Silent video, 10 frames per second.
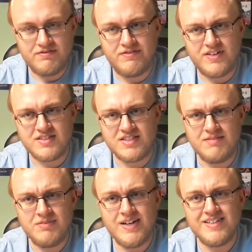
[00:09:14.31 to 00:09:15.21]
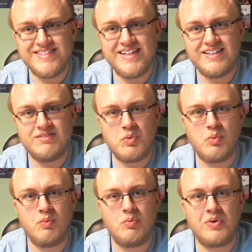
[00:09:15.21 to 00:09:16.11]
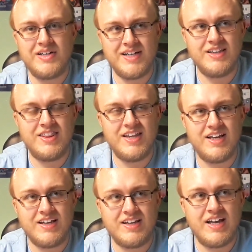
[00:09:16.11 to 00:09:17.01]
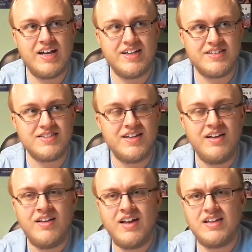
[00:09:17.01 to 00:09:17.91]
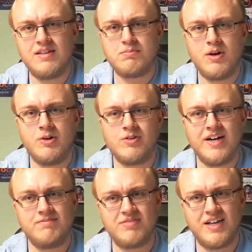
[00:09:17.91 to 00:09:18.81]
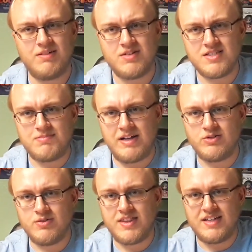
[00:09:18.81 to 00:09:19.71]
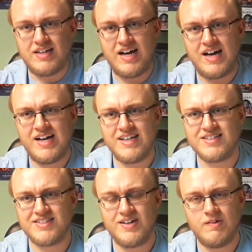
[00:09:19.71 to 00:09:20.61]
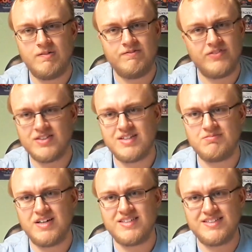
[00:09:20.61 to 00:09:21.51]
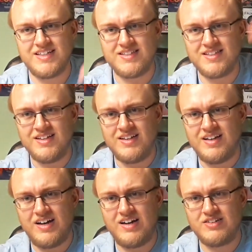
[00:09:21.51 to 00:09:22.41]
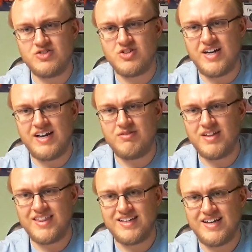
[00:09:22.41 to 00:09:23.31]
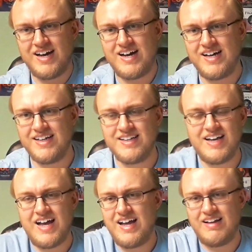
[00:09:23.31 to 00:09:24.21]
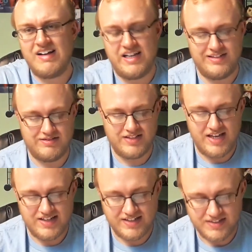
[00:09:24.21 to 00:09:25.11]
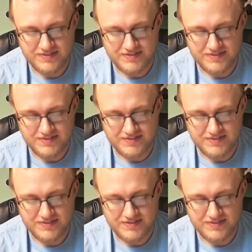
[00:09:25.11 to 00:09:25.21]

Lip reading: For some reason, one of the guys in the program thought it was spelled with an I, so for some reason it's Andre with an I. I don't get it.